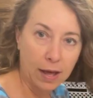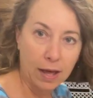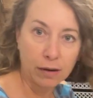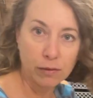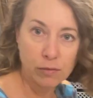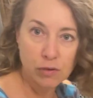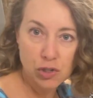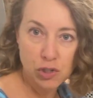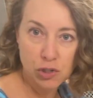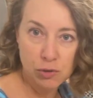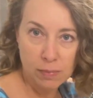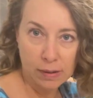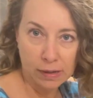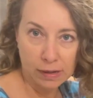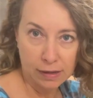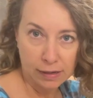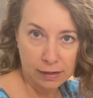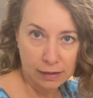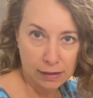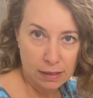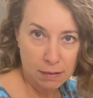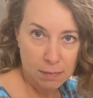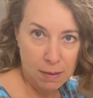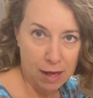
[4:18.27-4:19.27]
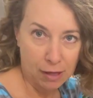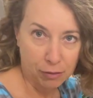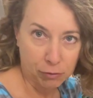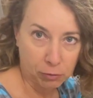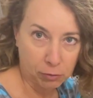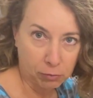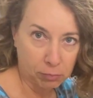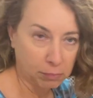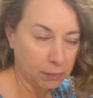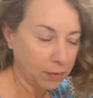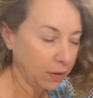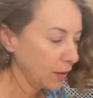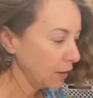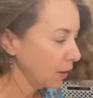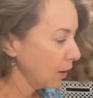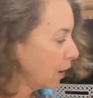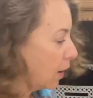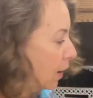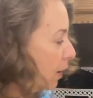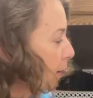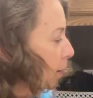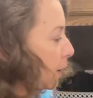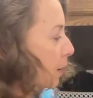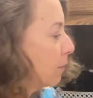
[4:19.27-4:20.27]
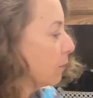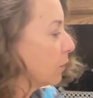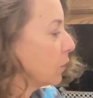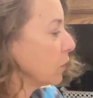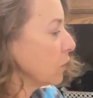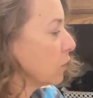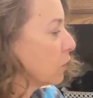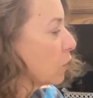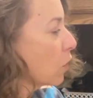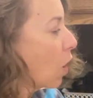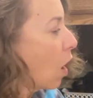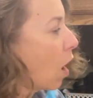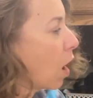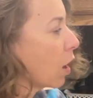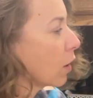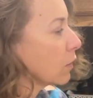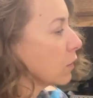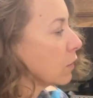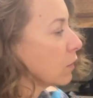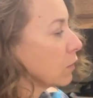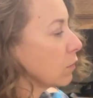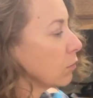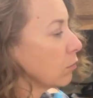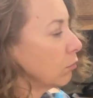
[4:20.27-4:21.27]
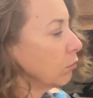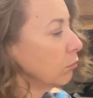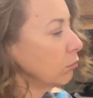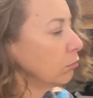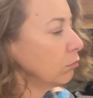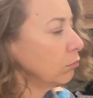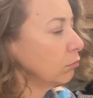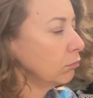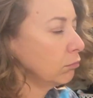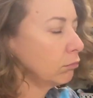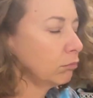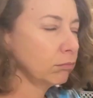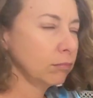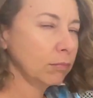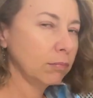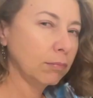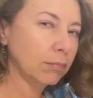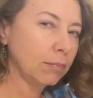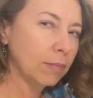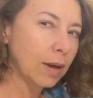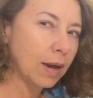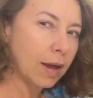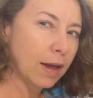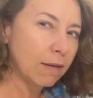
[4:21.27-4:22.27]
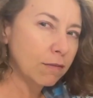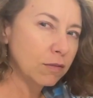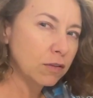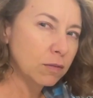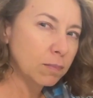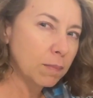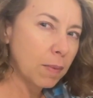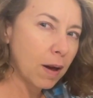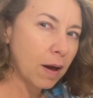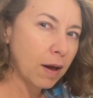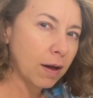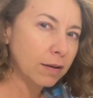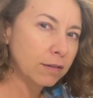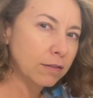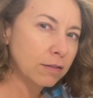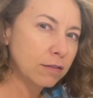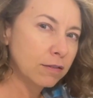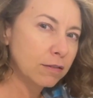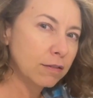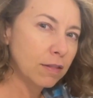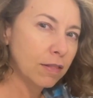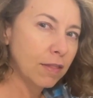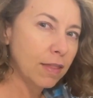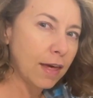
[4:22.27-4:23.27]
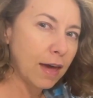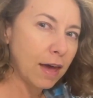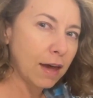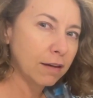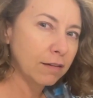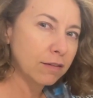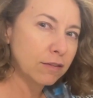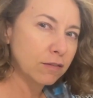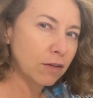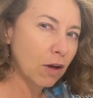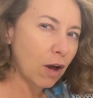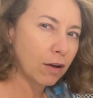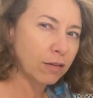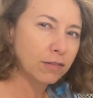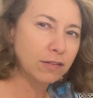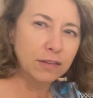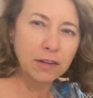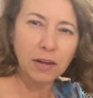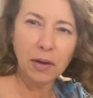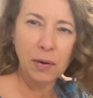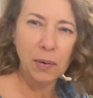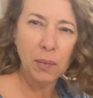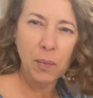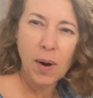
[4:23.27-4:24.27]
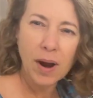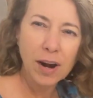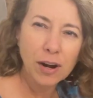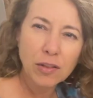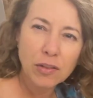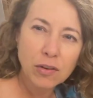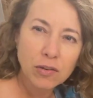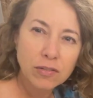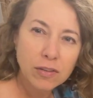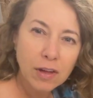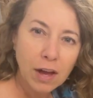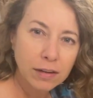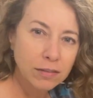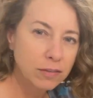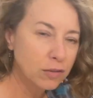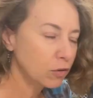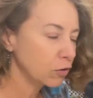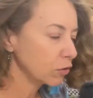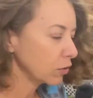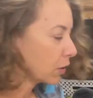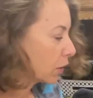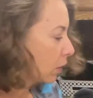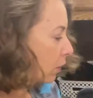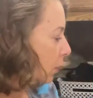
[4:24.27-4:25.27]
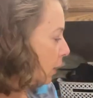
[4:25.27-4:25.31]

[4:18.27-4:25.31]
I don't shoot my gun in the bathroom. Socks, I have a spot that socks go. Why are there socks under there?